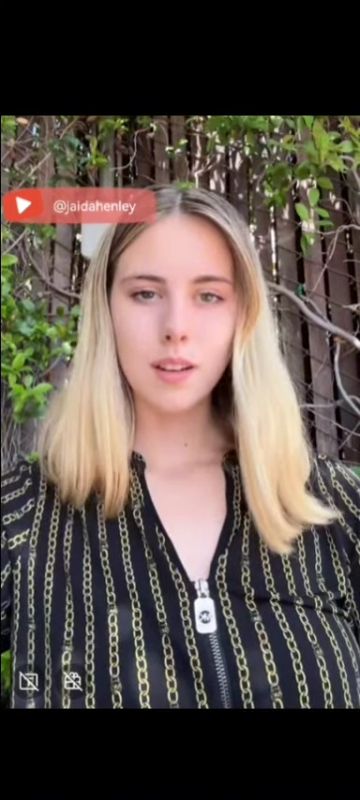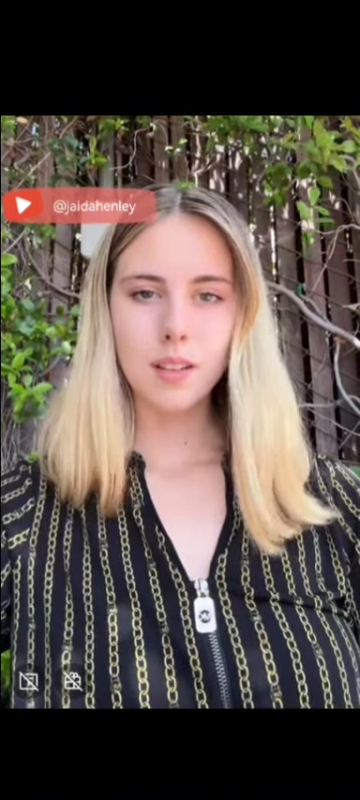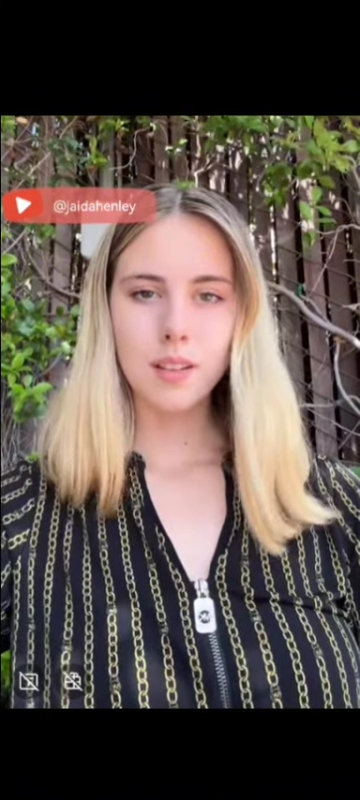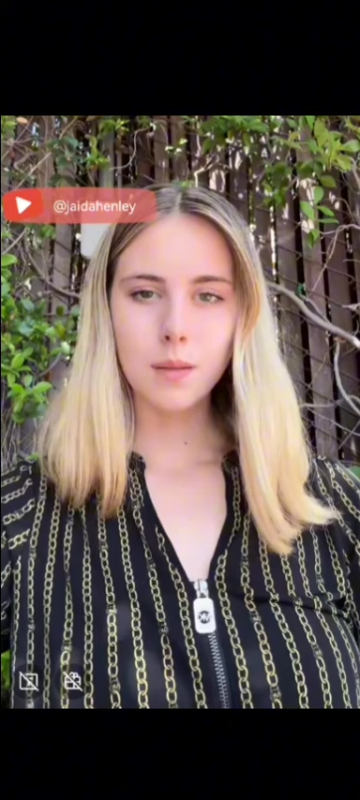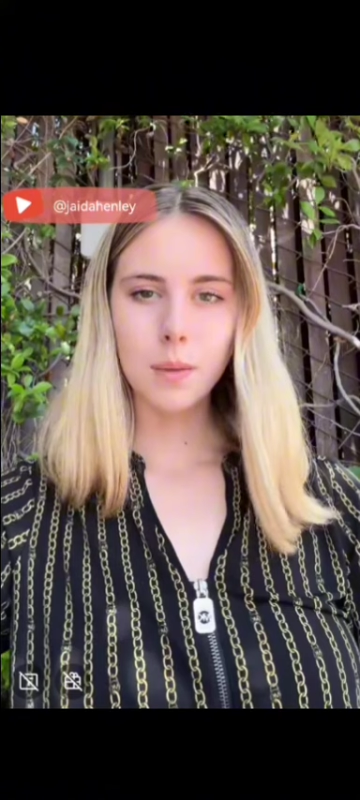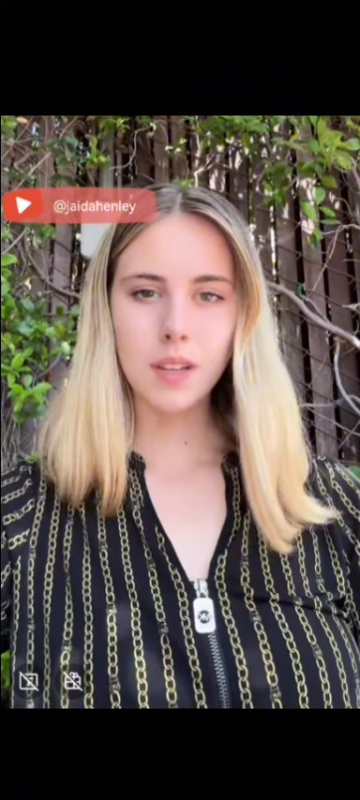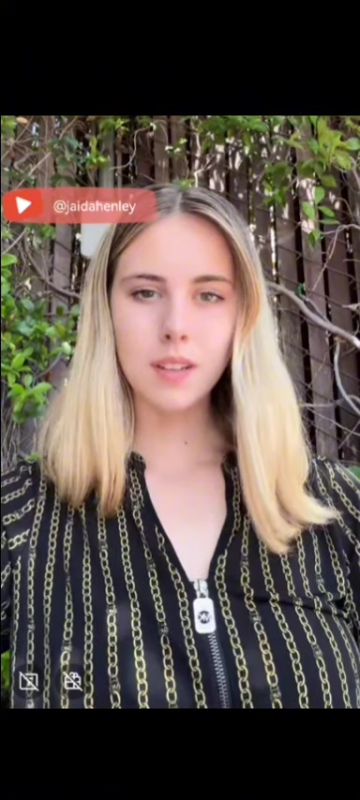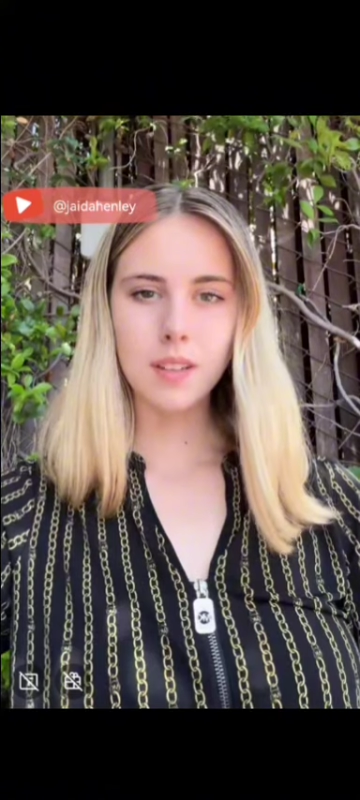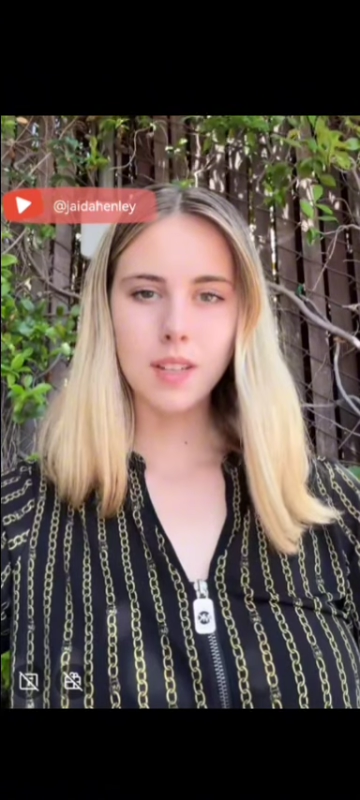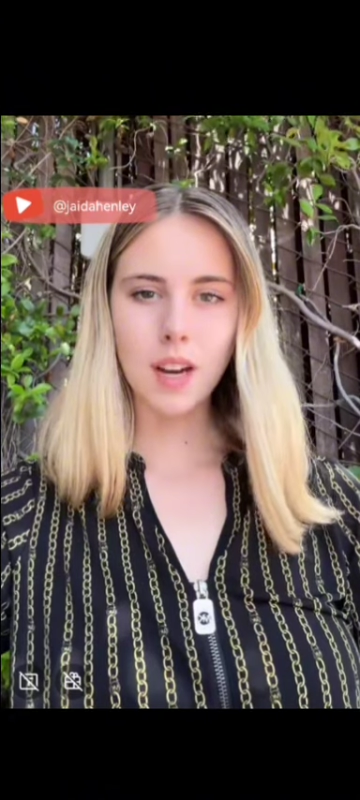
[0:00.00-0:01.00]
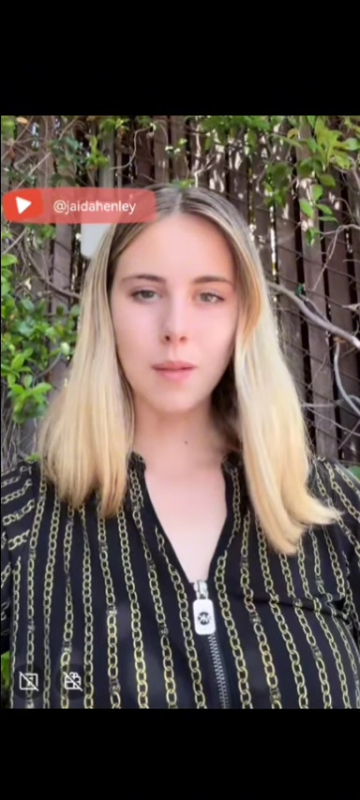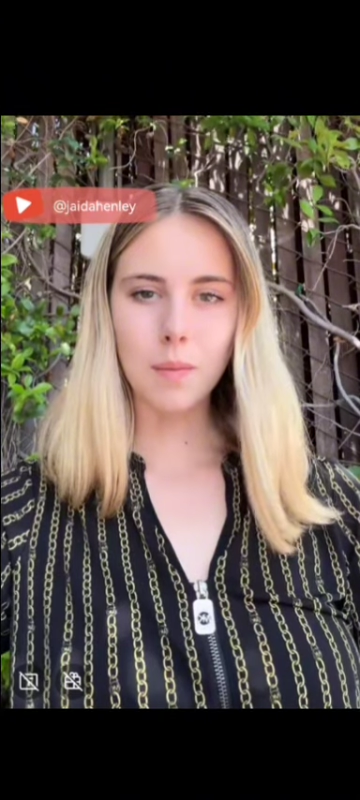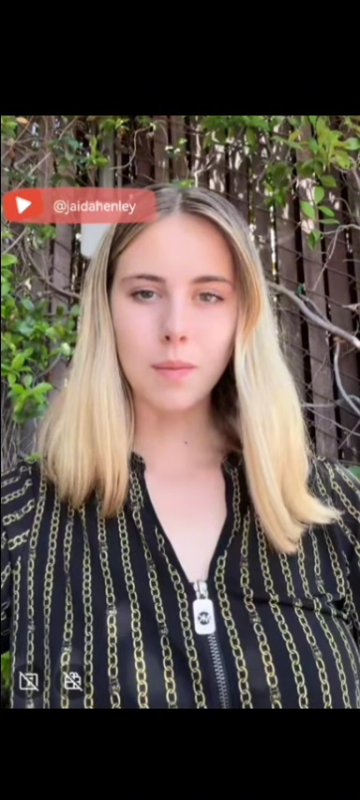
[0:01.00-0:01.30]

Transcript: to be on the top